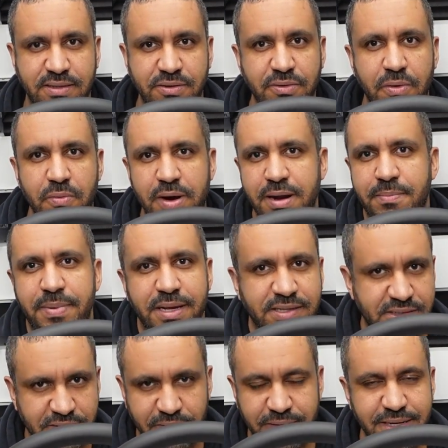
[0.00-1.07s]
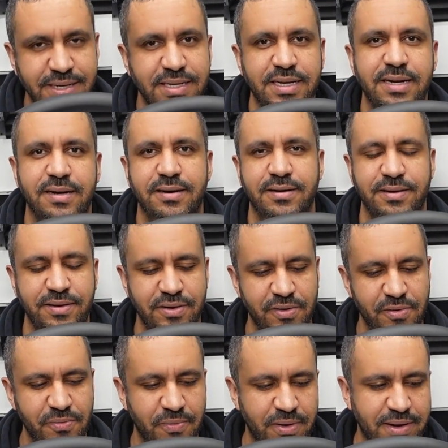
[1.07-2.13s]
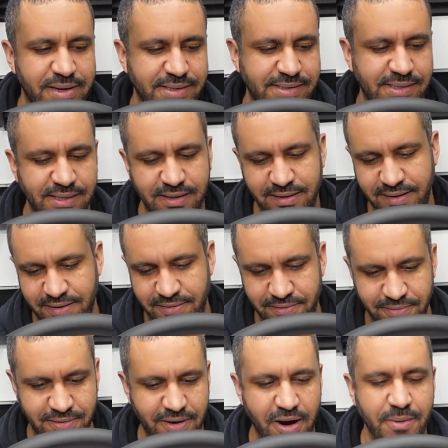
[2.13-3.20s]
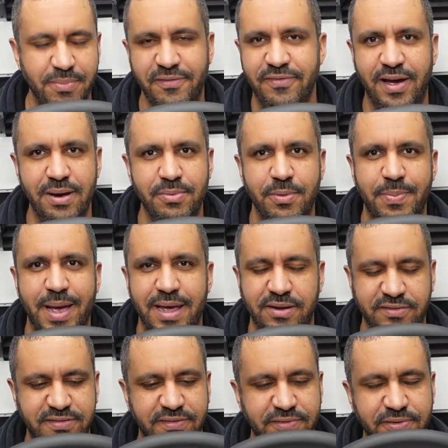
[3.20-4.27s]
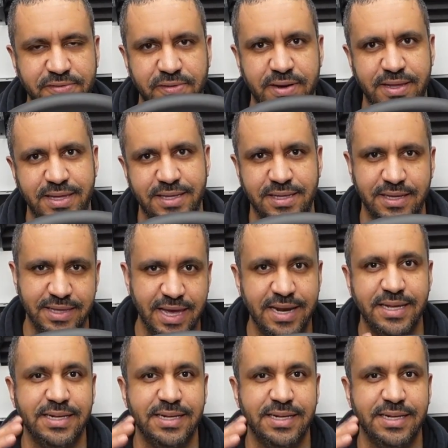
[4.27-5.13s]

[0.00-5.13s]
You don't want a big screen here. You don't want, carbon fiber paddle shifters or anything like that.